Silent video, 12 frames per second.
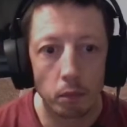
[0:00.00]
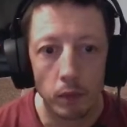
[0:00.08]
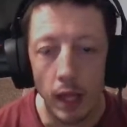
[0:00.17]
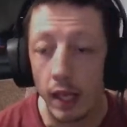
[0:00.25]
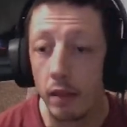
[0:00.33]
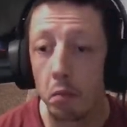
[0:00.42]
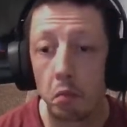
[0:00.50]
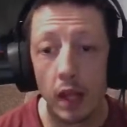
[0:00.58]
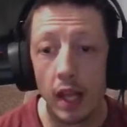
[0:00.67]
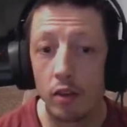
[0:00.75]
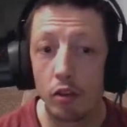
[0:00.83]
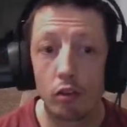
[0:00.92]
and it
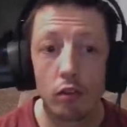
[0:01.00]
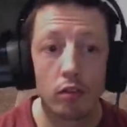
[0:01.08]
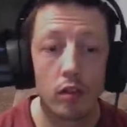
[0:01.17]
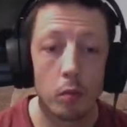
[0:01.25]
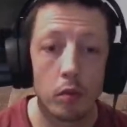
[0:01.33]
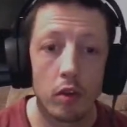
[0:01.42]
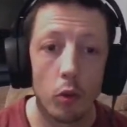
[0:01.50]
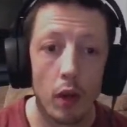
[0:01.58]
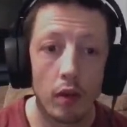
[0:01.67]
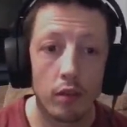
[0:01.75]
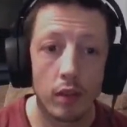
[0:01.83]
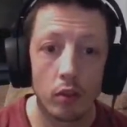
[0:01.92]
doesn't seem to do
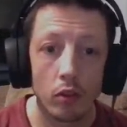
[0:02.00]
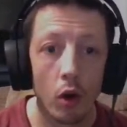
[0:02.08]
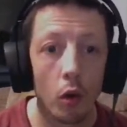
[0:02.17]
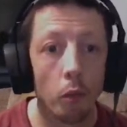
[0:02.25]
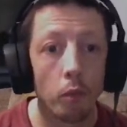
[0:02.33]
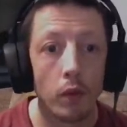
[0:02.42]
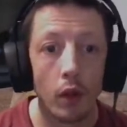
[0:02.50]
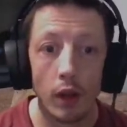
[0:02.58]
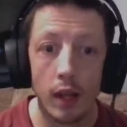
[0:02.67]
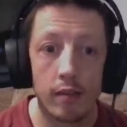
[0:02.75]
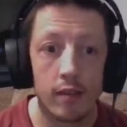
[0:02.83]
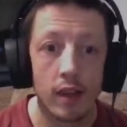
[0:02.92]
anything at all,
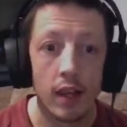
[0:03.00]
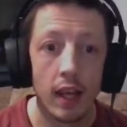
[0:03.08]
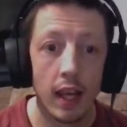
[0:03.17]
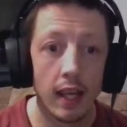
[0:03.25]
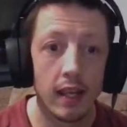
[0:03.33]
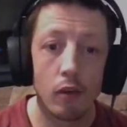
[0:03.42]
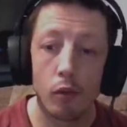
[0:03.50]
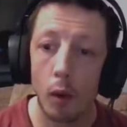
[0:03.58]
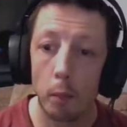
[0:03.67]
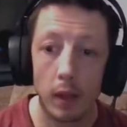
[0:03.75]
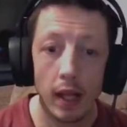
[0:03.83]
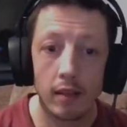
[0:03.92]
unless it did drop
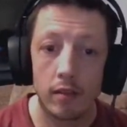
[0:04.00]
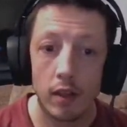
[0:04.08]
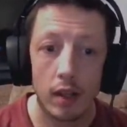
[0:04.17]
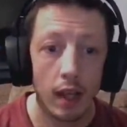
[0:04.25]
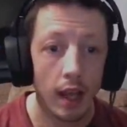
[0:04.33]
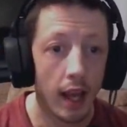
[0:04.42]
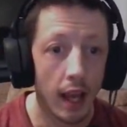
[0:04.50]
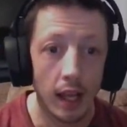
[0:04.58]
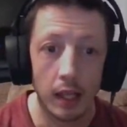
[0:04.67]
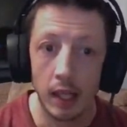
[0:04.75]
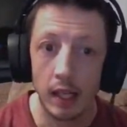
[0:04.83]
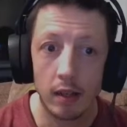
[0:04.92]
later
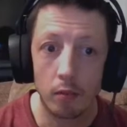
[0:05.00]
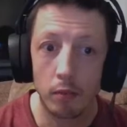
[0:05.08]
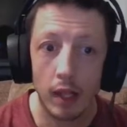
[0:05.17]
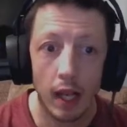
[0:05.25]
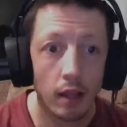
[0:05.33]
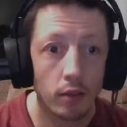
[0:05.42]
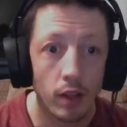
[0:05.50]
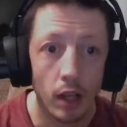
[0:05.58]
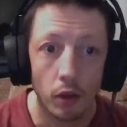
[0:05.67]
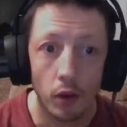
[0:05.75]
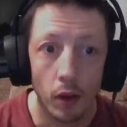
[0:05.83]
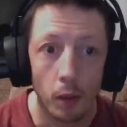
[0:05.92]
and I didn't realize. I
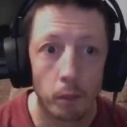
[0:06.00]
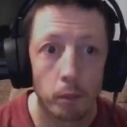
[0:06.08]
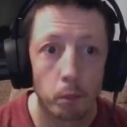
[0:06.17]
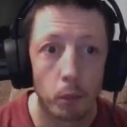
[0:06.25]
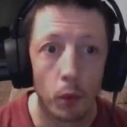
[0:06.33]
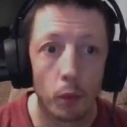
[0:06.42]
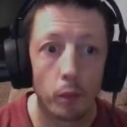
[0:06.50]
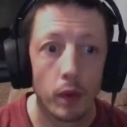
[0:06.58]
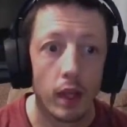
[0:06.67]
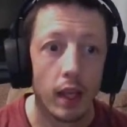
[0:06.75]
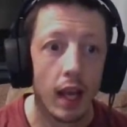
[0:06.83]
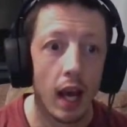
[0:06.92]
don't know, but
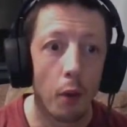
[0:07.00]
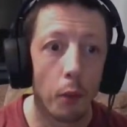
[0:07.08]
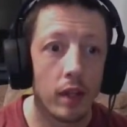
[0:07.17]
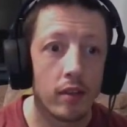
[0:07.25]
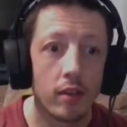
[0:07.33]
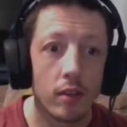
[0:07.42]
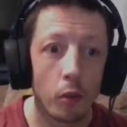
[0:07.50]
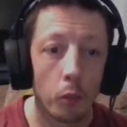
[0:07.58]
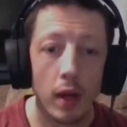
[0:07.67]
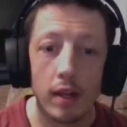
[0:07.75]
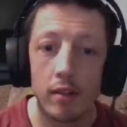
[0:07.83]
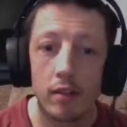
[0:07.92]
I waited and
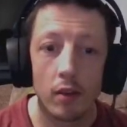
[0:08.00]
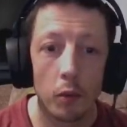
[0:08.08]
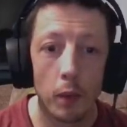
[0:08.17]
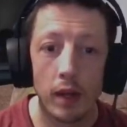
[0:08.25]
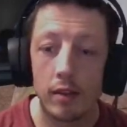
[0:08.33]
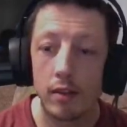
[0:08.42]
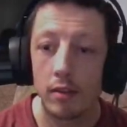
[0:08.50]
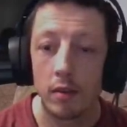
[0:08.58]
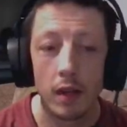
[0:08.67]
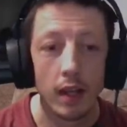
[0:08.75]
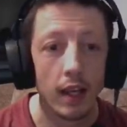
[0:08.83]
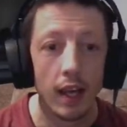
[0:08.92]
waited and waited
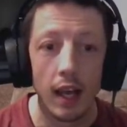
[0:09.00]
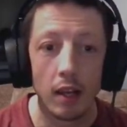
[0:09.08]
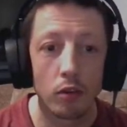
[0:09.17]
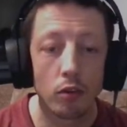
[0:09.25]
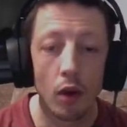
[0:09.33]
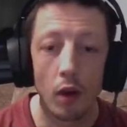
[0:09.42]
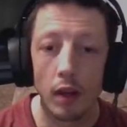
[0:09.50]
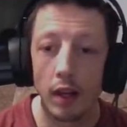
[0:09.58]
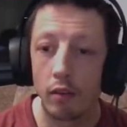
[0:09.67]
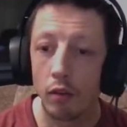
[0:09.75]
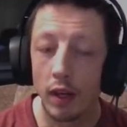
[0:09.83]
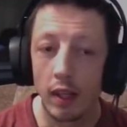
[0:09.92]
and just got
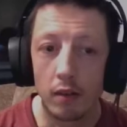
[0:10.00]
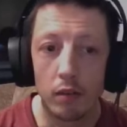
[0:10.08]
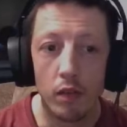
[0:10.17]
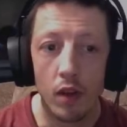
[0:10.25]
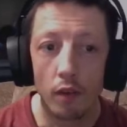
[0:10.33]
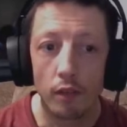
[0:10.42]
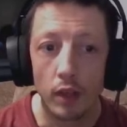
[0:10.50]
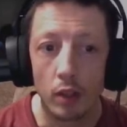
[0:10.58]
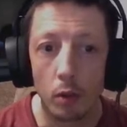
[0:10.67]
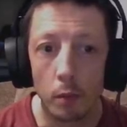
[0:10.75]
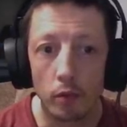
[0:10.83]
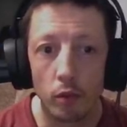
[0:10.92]
literally nothing
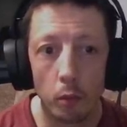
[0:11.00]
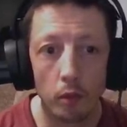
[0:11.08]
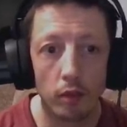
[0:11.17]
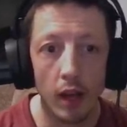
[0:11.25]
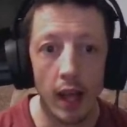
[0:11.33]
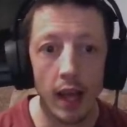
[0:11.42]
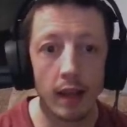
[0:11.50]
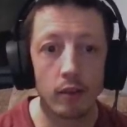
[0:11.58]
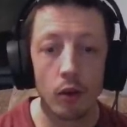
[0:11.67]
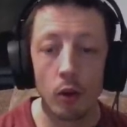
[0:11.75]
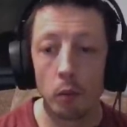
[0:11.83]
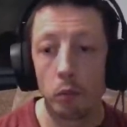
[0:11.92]
coming from the flare at
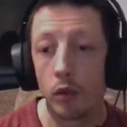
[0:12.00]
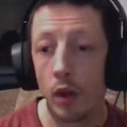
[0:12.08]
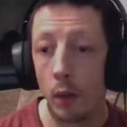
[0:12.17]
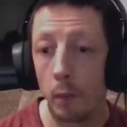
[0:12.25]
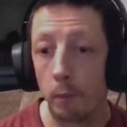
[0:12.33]
all. So